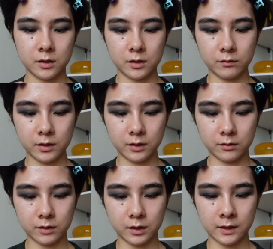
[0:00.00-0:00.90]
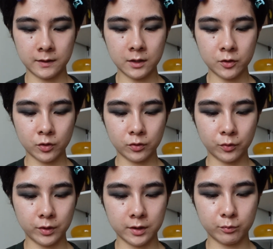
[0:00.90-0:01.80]
I don't think there's an essential
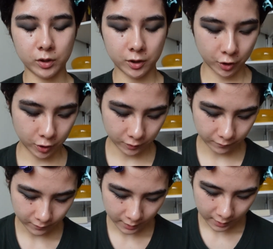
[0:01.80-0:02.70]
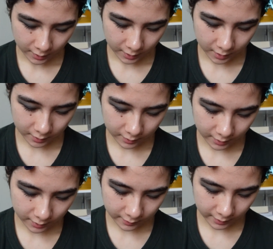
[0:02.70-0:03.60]
crease brush. And
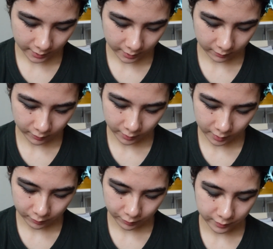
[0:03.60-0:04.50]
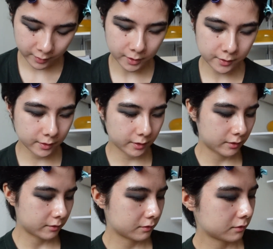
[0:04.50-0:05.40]
then take the color Tusk,
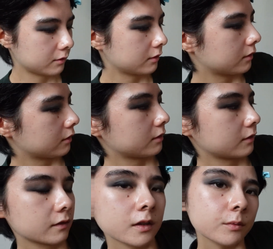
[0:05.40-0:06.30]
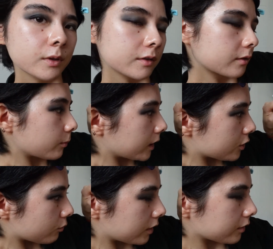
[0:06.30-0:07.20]
this one, the
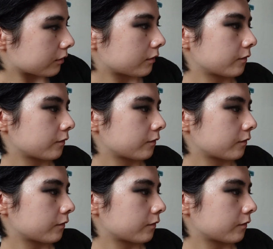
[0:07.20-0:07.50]
beige one,